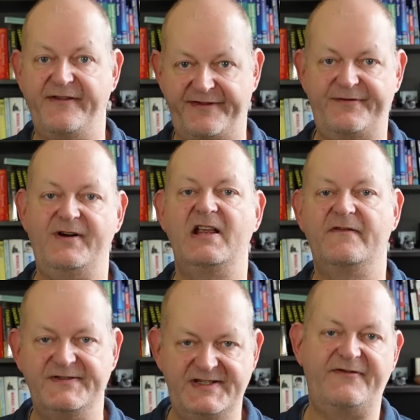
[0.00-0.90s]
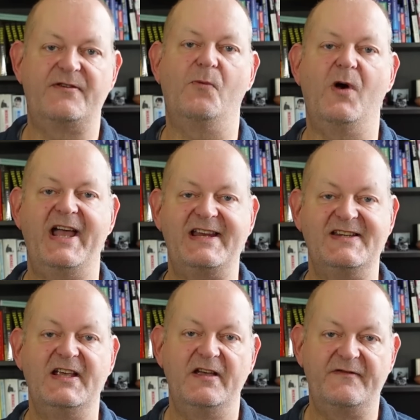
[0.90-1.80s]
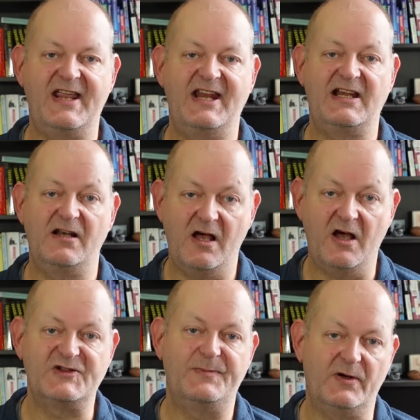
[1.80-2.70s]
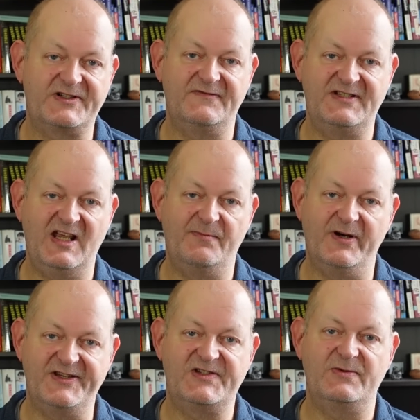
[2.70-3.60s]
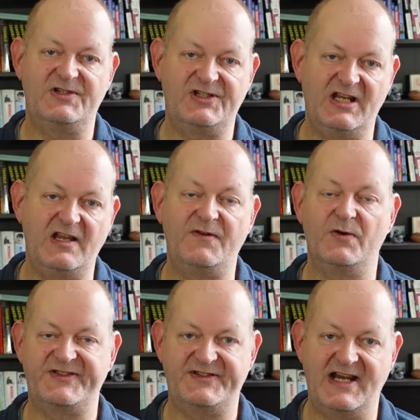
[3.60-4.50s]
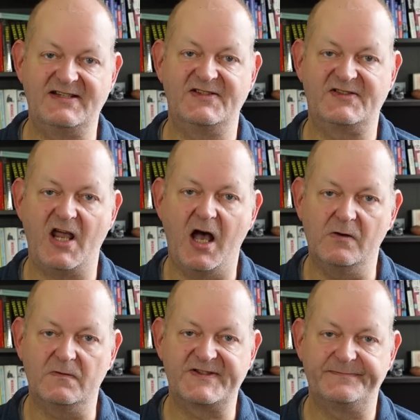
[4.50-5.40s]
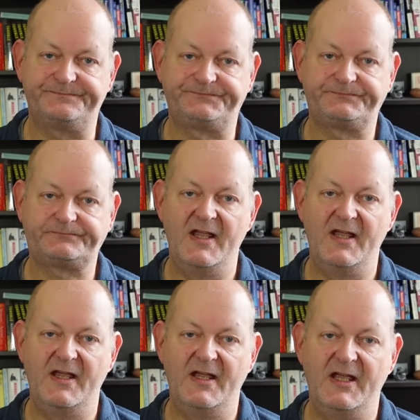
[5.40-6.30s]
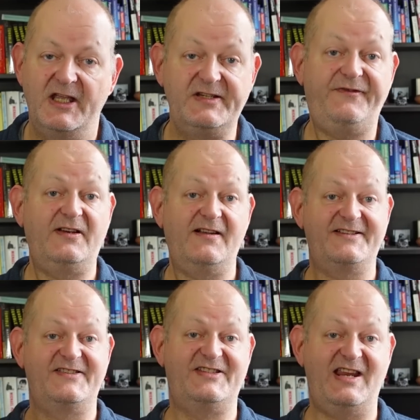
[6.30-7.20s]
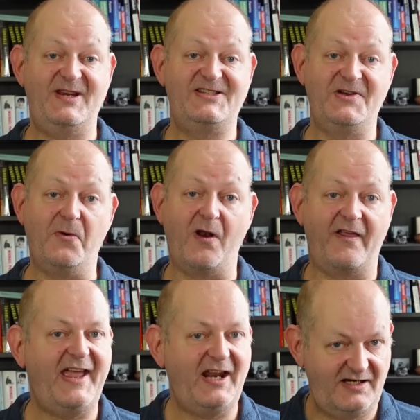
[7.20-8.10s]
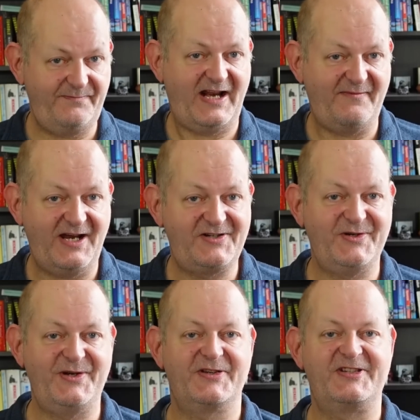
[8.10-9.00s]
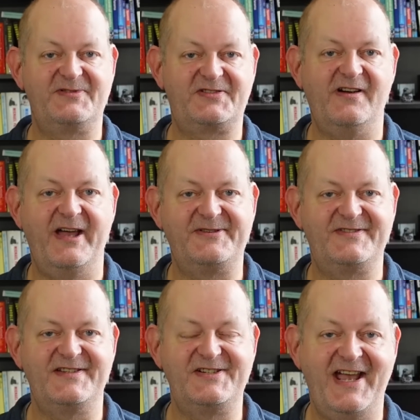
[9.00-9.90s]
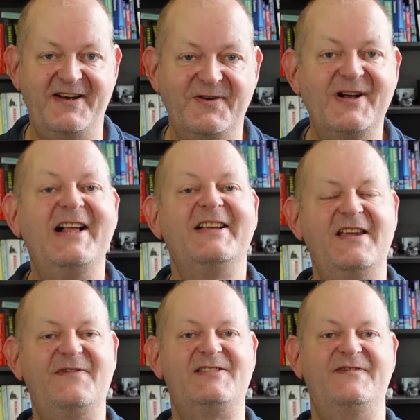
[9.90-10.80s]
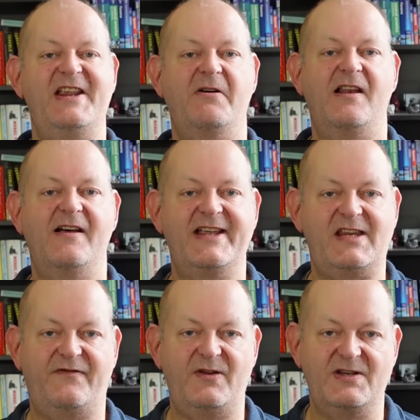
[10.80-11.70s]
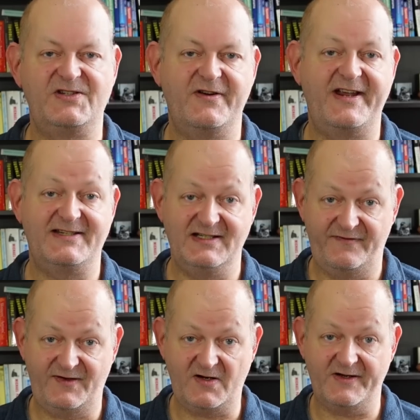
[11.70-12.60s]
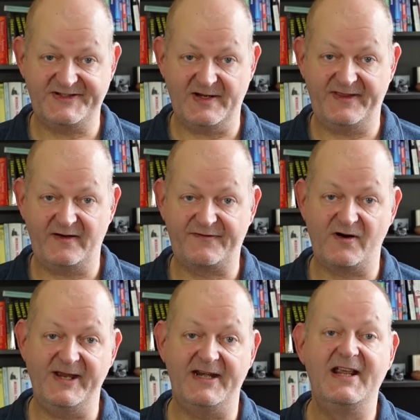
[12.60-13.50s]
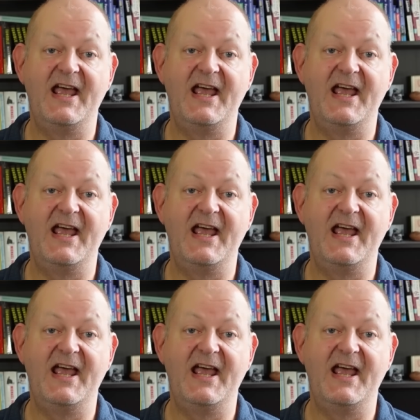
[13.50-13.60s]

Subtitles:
3 of the different ways of getting large blocks of tier points to achieve your status goals. So if you'd like to see me do all of that, you better make sure you're subscribed to the channel. Give this video a like if you enjoyed it and if you got something from it.